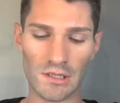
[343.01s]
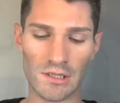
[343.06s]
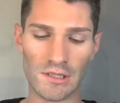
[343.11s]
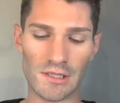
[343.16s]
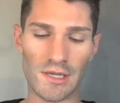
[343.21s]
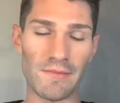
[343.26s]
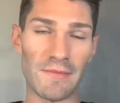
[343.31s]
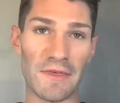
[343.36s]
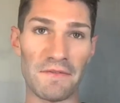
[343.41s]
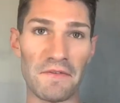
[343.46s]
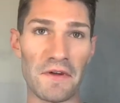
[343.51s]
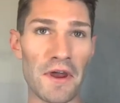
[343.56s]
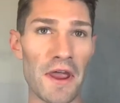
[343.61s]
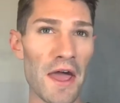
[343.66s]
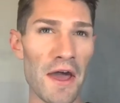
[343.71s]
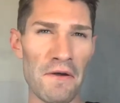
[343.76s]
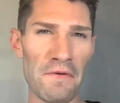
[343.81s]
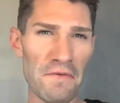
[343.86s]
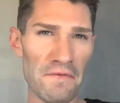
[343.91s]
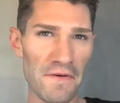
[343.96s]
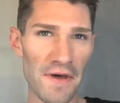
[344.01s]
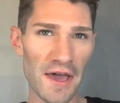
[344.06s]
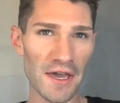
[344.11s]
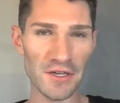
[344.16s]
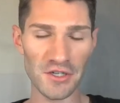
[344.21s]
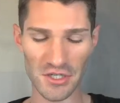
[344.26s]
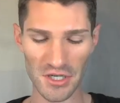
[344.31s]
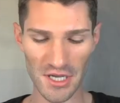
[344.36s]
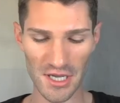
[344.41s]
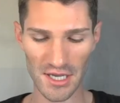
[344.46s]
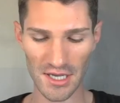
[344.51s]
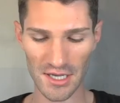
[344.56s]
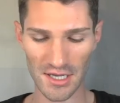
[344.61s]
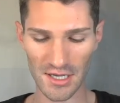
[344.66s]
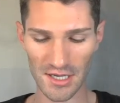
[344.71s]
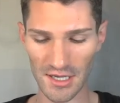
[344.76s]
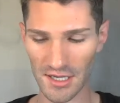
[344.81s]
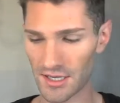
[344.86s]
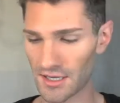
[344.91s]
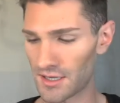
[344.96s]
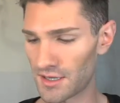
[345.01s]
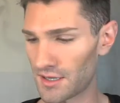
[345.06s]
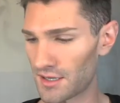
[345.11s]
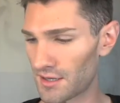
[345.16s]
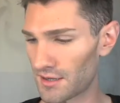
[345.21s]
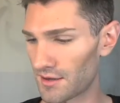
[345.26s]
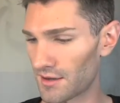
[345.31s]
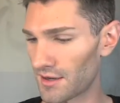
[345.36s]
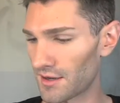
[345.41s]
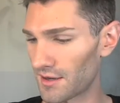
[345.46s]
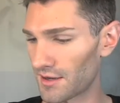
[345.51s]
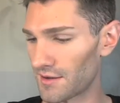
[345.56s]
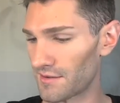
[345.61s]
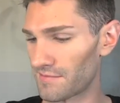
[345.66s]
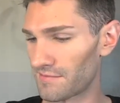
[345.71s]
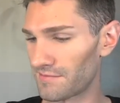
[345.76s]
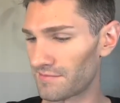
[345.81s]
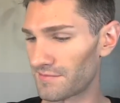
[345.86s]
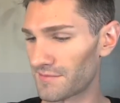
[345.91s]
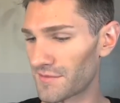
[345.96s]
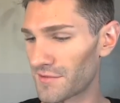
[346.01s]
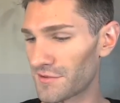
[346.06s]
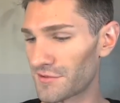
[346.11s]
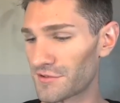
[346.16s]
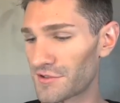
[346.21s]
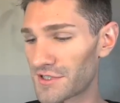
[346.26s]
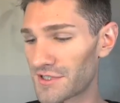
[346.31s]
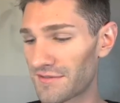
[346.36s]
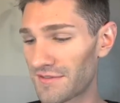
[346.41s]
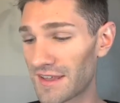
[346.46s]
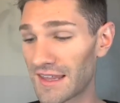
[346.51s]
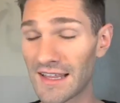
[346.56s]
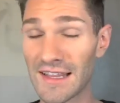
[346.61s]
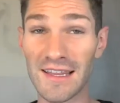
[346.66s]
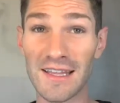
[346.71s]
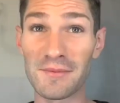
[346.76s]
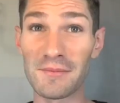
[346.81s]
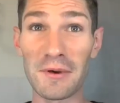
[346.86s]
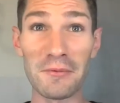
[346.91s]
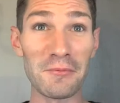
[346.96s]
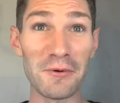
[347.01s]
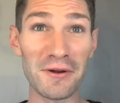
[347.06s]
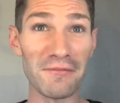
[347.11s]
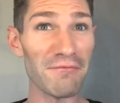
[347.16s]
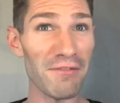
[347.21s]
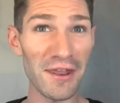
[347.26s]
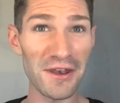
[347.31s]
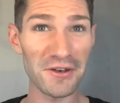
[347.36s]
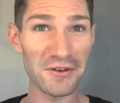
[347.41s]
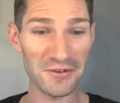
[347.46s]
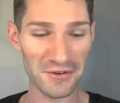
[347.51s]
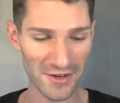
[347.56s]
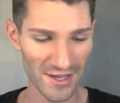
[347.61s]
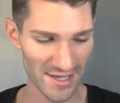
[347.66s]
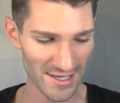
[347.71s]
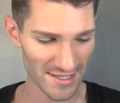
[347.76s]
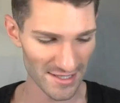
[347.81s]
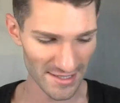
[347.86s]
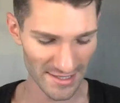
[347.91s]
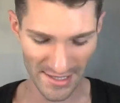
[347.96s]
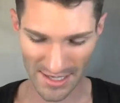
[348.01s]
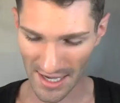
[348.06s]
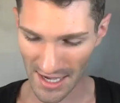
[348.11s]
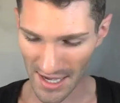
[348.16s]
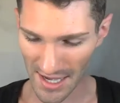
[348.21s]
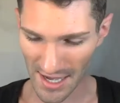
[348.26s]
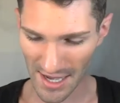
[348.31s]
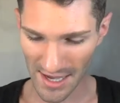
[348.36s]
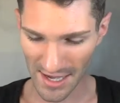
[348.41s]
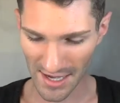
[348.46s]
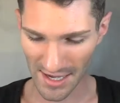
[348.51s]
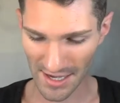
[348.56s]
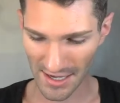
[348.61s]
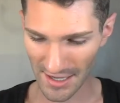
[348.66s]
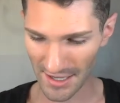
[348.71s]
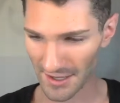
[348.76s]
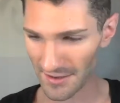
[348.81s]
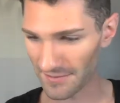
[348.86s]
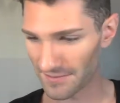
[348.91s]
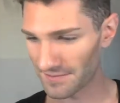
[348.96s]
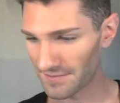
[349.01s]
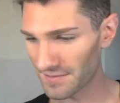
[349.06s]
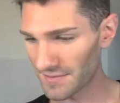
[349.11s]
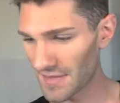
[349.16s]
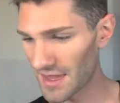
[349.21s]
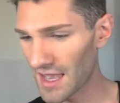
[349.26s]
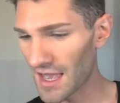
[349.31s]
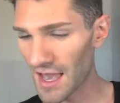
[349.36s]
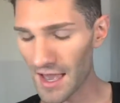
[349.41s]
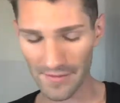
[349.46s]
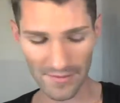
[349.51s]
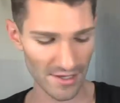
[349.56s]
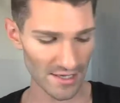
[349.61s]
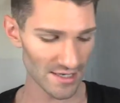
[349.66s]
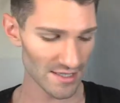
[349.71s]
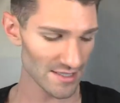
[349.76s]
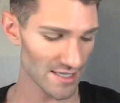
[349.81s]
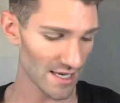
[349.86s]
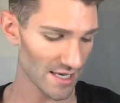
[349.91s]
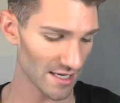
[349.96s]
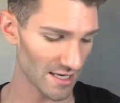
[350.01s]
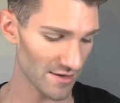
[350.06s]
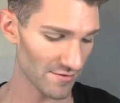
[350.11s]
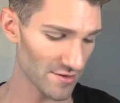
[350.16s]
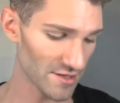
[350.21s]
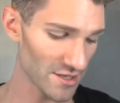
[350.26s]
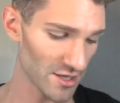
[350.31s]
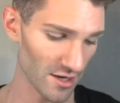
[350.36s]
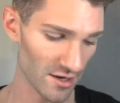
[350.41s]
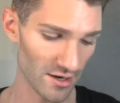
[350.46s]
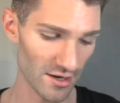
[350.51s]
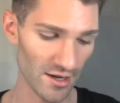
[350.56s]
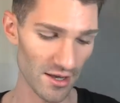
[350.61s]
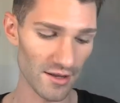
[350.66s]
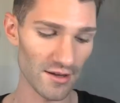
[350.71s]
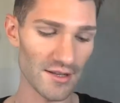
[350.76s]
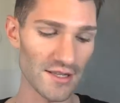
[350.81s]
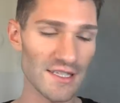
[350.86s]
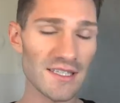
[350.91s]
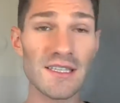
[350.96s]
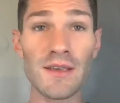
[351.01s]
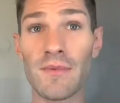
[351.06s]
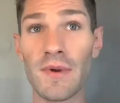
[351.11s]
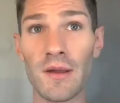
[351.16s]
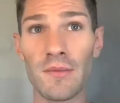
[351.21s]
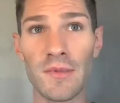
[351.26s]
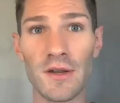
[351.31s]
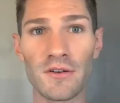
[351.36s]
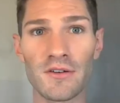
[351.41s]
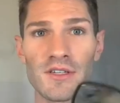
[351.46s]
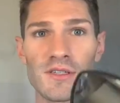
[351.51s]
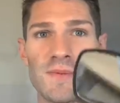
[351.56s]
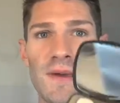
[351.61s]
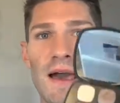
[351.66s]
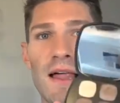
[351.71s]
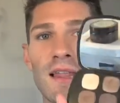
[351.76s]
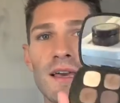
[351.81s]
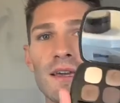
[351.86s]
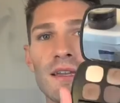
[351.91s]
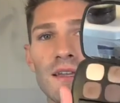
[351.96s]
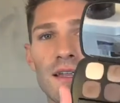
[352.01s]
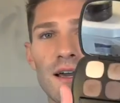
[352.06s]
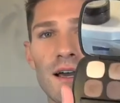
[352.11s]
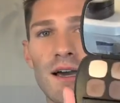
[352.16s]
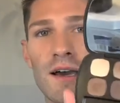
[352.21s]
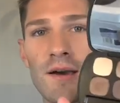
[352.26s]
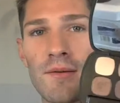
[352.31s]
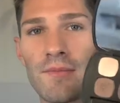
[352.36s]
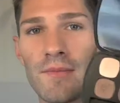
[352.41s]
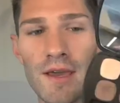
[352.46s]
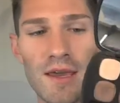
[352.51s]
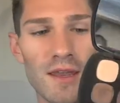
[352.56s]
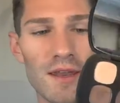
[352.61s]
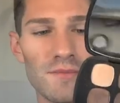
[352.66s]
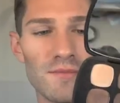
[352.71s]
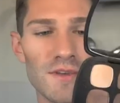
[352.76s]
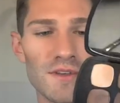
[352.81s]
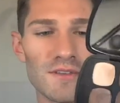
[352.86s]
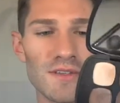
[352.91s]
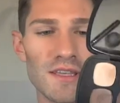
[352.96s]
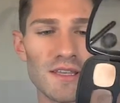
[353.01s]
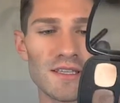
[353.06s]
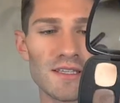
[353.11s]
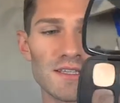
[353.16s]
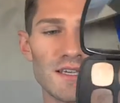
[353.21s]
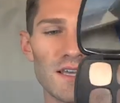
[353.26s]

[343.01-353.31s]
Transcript: something very high fashion, just feeling a little bit more adventurous. I'm going to take an even darker color. This is the Bare Minerals palette, and I'm using this